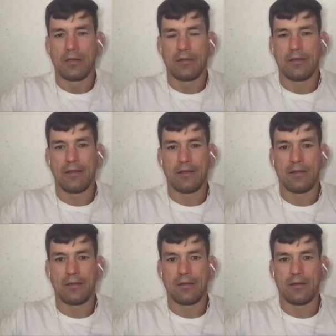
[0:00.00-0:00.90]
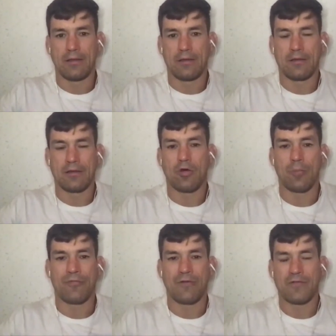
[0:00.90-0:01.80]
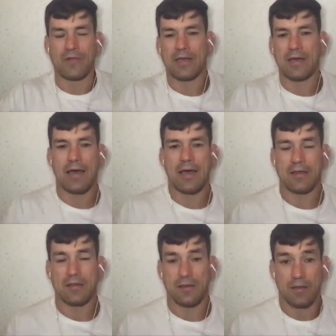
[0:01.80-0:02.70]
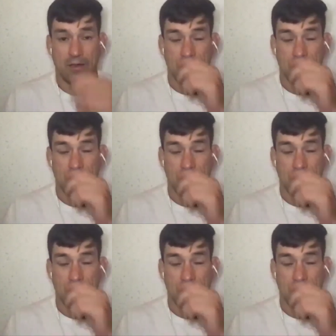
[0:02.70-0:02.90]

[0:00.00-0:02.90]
the, the, the top 15 guys